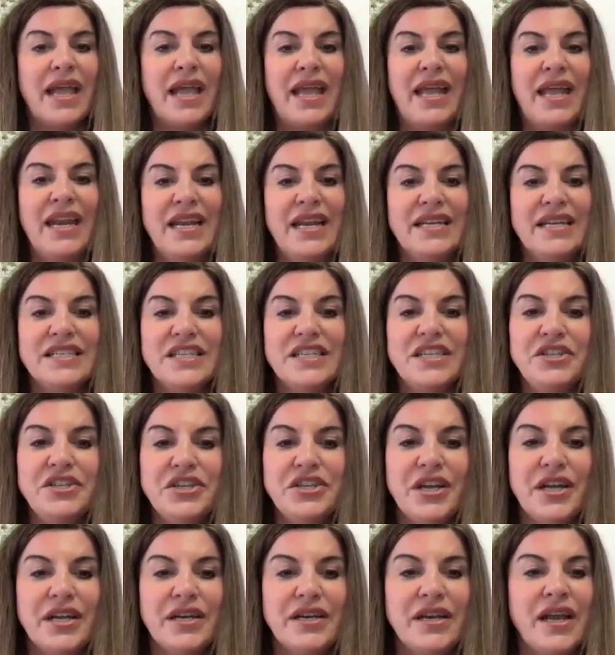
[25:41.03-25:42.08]
In
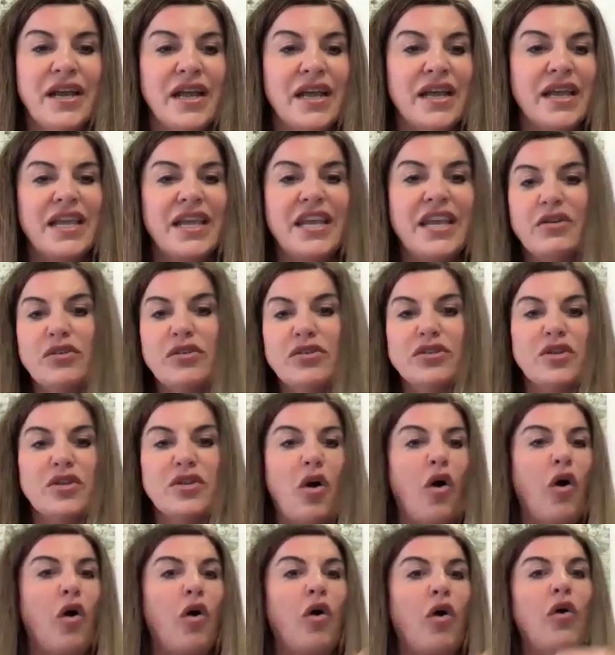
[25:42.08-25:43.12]
addition, here's
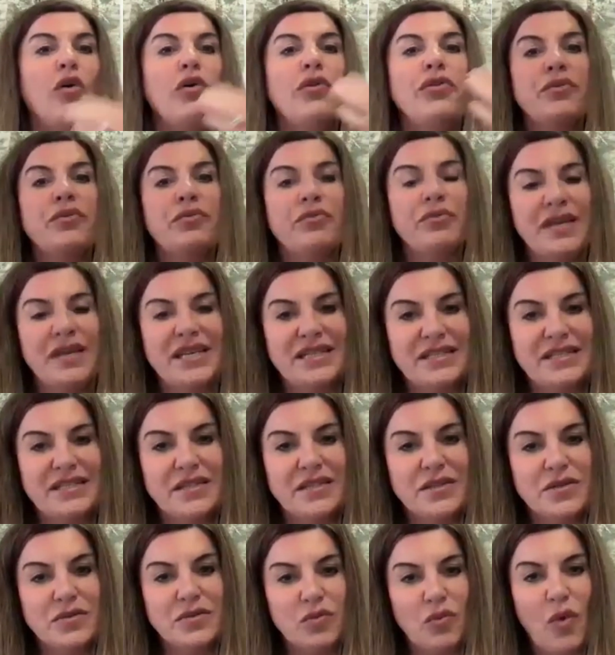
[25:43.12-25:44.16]
all the
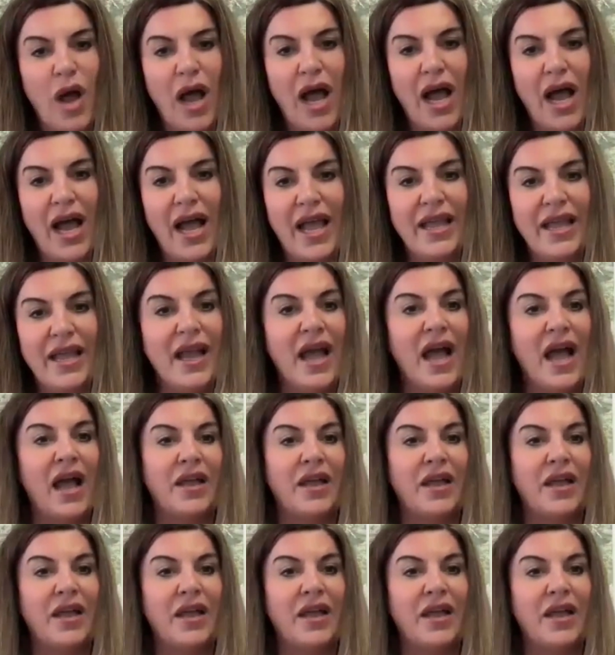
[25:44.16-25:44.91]
reasons why